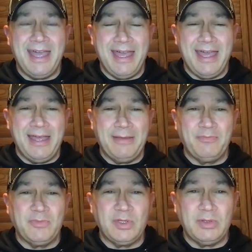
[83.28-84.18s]

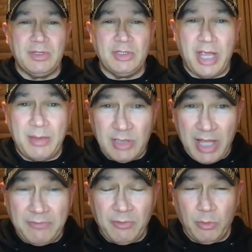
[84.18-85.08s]
Um, James
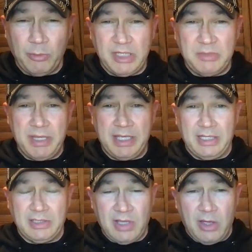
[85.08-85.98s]
Lankford will be
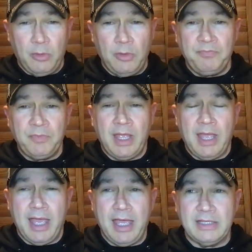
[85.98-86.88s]
speaking. So
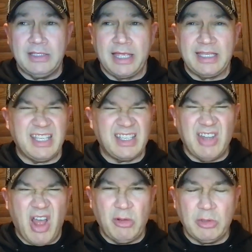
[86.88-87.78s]
uh, it's like six
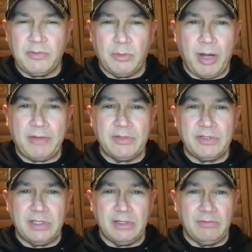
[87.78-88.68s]
dollars for
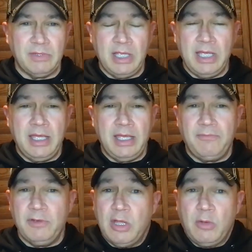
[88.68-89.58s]
breakfast, and
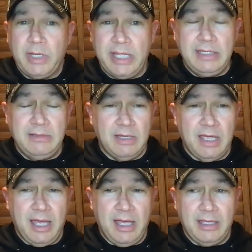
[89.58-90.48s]
if you don't eat,
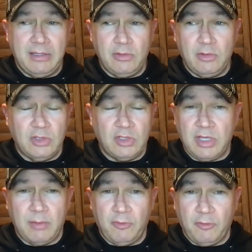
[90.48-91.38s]
uh, you can just
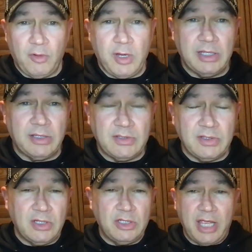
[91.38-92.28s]
come for free and
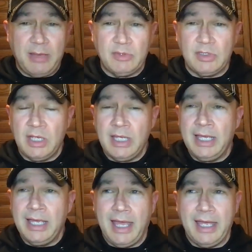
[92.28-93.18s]
listen to James.
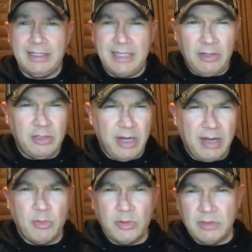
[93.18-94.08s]
Uh, tell your
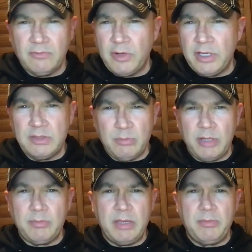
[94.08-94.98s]
neighbors and friends,
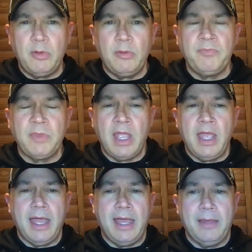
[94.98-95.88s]
bring people.
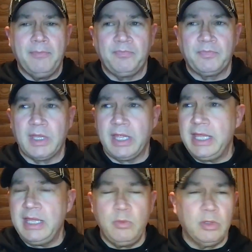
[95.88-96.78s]
Um,
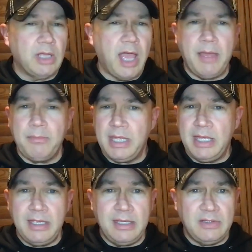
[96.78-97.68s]
he will not
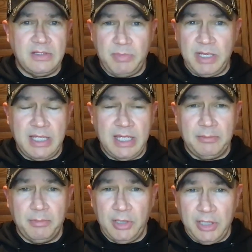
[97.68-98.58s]
be
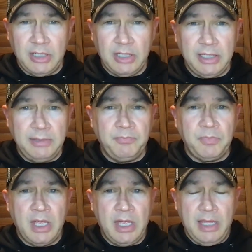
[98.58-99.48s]
speaking politically.
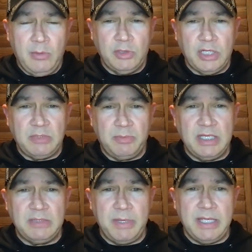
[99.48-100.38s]
He will just
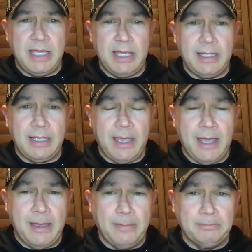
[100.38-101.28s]
be speaking,
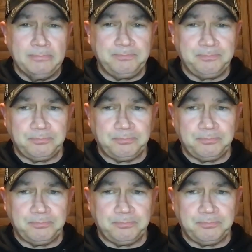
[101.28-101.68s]
um,